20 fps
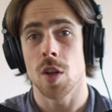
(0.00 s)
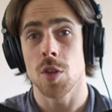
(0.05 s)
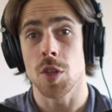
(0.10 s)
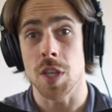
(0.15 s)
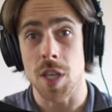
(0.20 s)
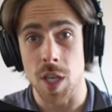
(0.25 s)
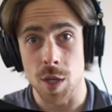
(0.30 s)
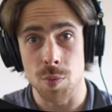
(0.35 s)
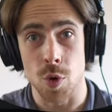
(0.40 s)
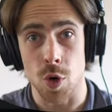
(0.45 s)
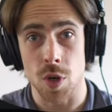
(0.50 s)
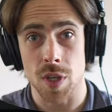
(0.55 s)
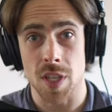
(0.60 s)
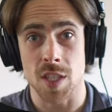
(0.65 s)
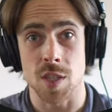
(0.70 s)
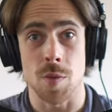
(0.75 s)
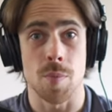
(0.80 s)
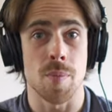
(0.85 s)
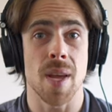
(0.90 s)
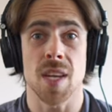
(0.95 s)
The keyboard
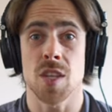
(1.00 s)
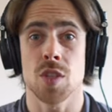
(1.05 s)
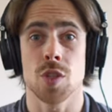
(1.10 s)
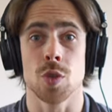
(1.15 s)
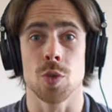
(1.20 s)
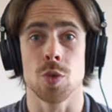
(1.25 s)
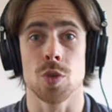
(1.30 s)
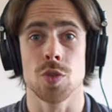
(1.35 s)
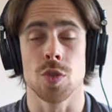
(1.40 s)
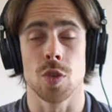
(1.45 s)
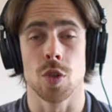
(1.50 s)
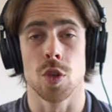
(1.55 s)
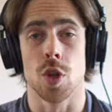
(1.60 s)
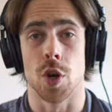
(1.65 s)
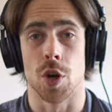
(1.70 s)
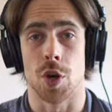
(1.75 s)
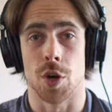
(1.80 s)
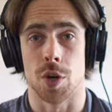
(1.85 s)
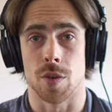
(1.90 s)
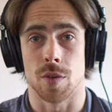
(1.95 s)
is the best tool to
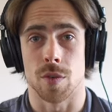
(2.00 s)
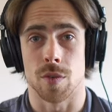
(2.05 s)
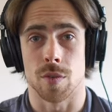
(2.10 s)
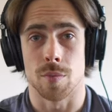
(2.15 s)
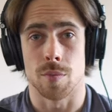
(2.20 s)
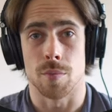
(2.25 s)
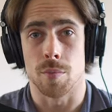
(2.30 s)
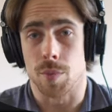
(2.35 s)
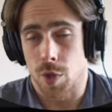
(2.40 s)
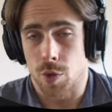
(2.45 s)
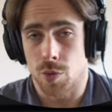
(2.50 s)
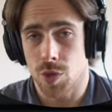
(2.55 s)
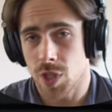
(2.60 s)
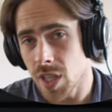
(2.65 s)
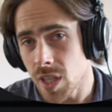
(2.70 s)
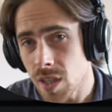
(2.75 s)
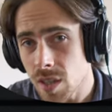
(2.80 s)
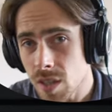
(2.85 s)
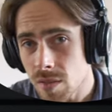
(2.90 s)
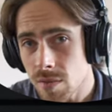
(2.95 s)
learn
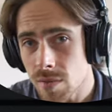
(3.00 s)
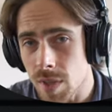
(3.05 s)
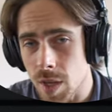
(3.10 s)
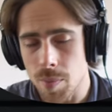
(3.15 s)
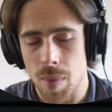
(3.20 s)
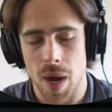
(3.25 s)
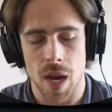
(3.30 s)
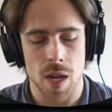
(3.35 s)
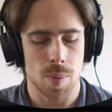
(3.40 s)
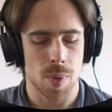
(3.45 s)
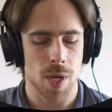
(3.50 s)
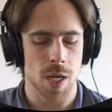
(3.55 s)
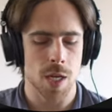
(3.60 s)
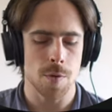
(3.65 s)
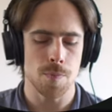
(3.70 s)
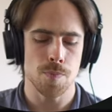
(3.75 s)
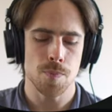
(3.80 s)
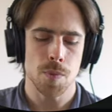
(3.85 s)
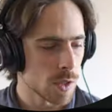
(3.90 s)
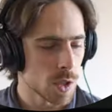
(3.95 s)
music, in my
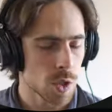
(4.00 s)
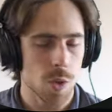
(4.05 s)
opinion.